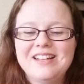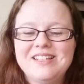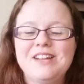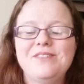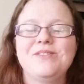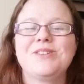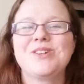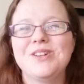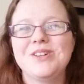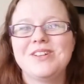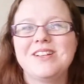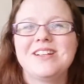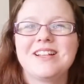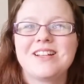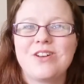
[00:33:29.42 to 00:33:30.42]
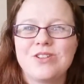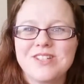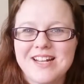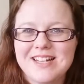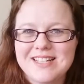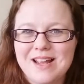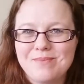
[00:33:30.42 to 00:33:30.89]
David's gonna
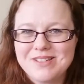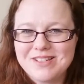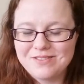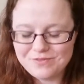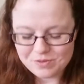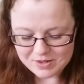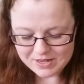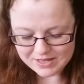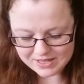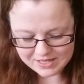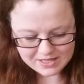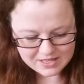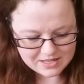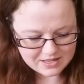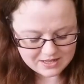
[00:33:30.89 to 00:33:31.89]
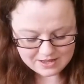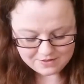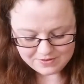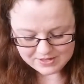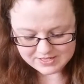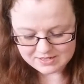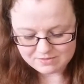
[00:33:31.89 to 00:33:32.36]
contact Amazon for me, I think.
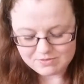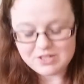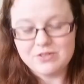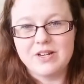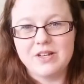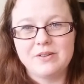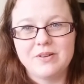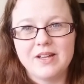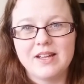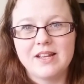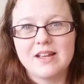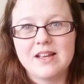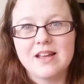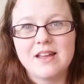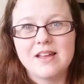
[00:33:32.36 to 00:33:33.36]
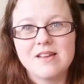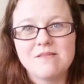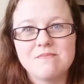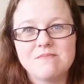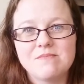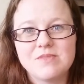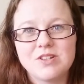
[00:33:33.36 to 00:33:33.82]
I've asked him to anyway,
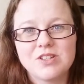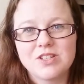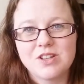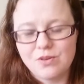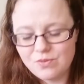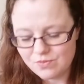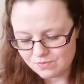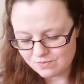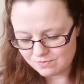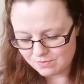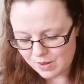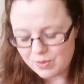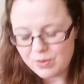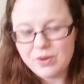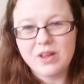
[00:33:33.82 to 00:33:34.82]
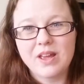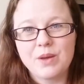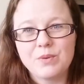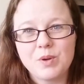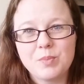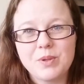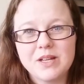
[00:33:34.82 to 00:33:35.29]
just so maybe we can
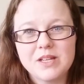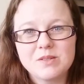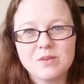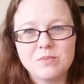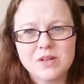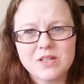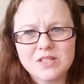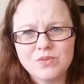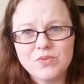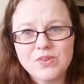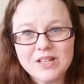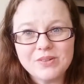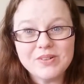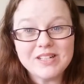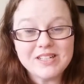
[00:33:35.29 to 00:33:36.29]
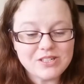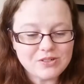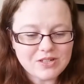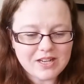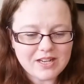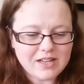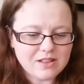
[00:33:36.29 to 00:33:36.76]
get a replacement, because I really
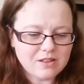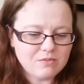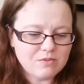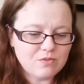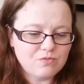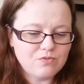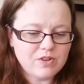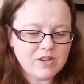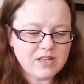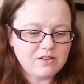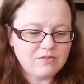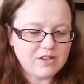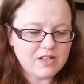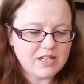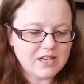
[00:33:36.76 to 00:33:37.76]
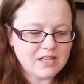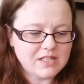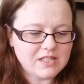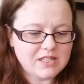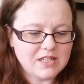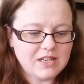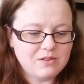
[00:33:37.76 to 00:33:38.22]
do like them. They're really
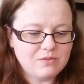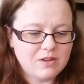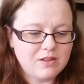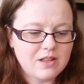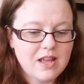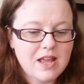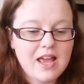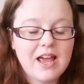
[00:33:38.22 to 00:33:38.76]
nice to knit with.